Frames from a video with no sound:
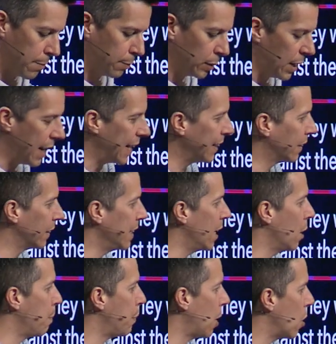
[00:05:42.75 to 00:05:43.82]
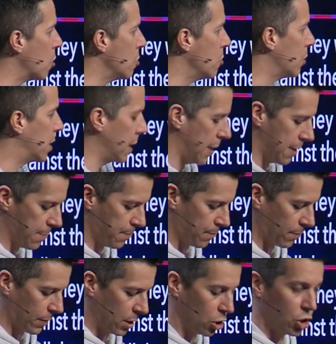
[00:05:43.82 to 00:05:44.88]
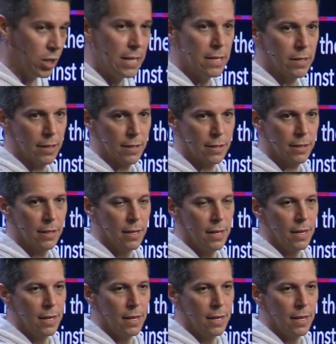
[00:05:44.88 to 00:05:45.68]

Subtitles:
blindly opposing Jesus.